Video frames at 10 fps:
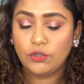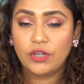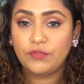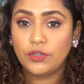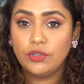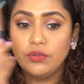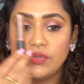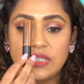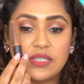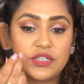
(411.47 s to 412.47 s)
you know, if you're
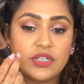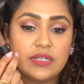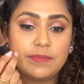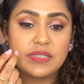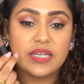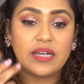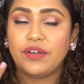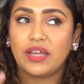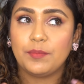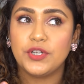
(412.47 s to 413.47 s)
using such a lipstick, I
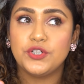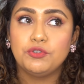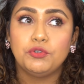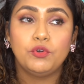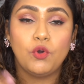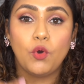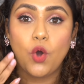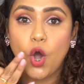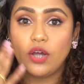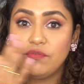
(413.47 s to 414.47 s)
recommend you to go
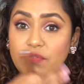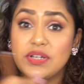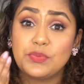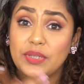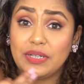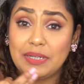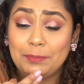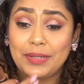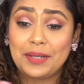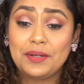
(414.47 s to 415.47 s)
on first with a
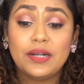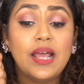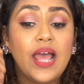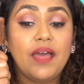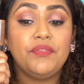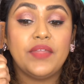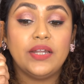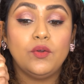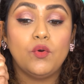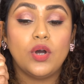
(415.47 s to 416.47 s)
lip liner and
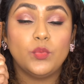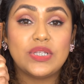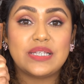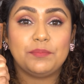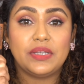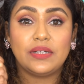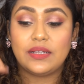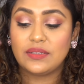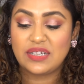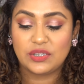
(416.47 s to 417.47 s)
then go on with something like this.